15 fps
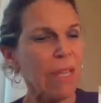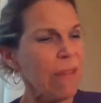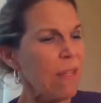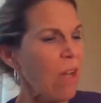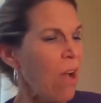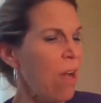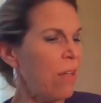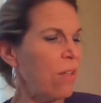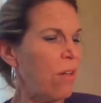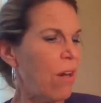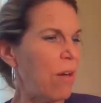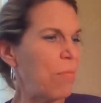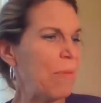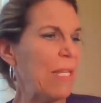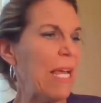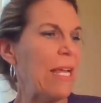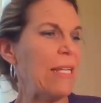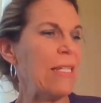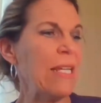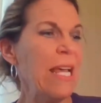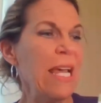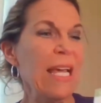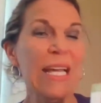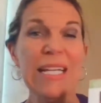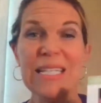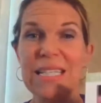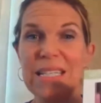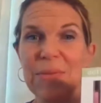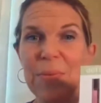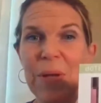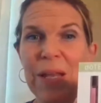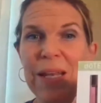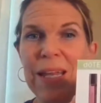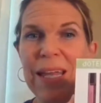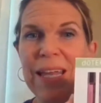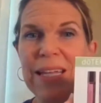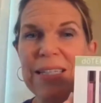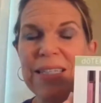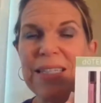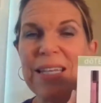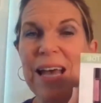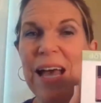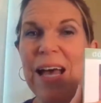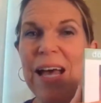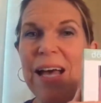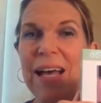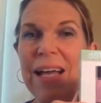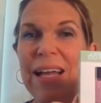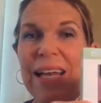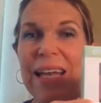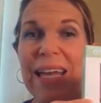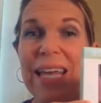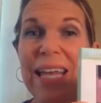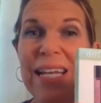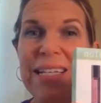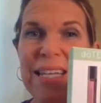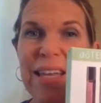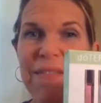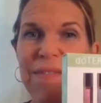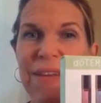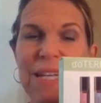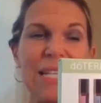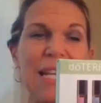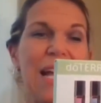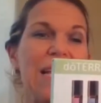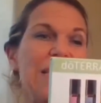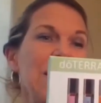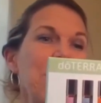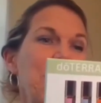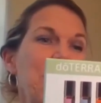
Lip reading: And the On Guard blend is this one. It is a fantastic